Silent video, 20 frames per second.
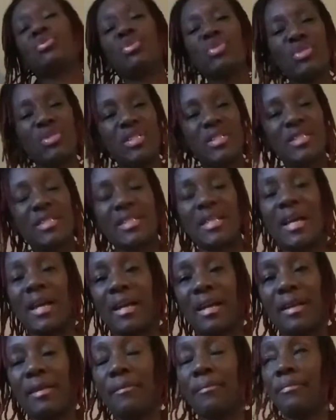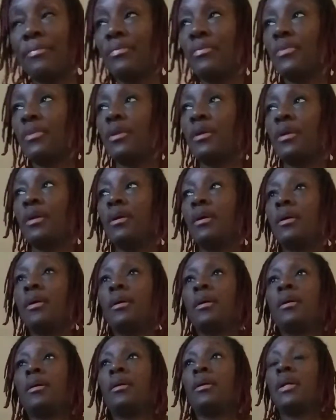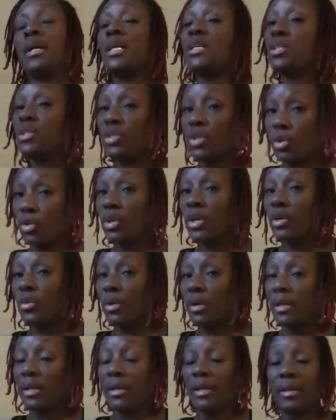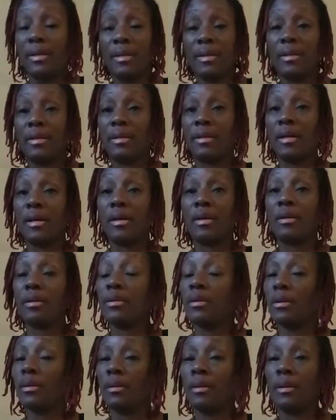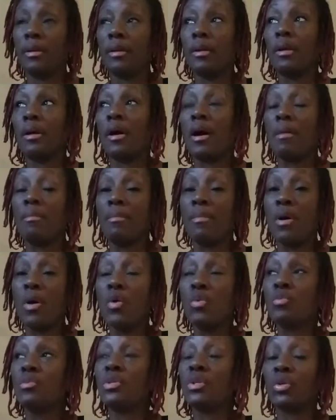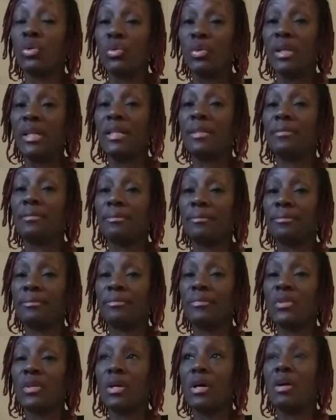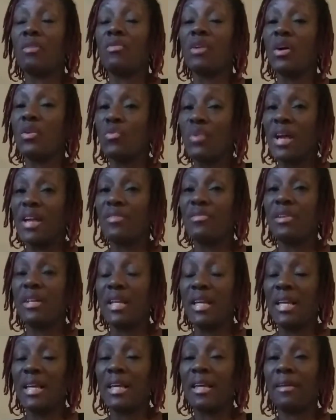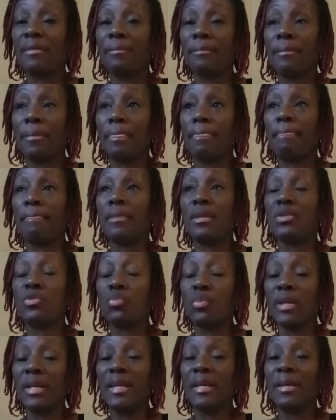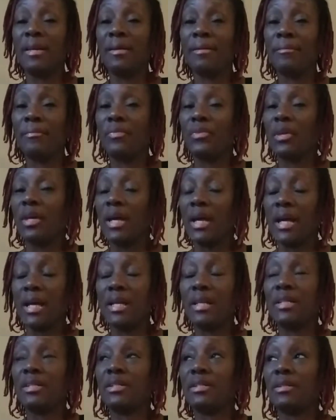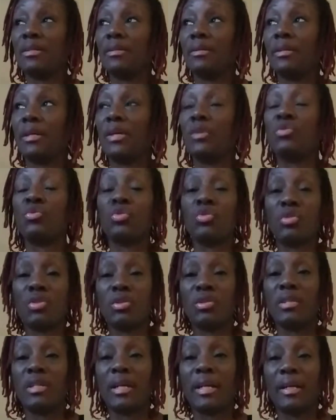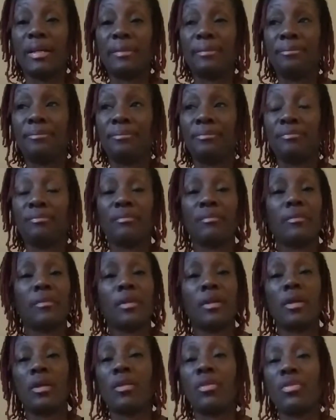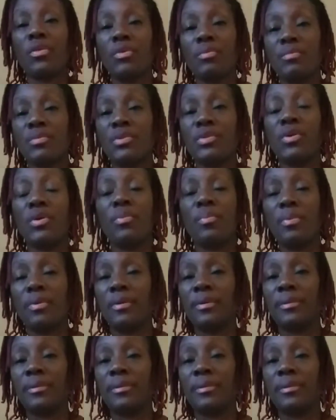just to say, this is a quick one. I'm homeschooling. I've got Raven here this week. And it's just to say, a thumbs up,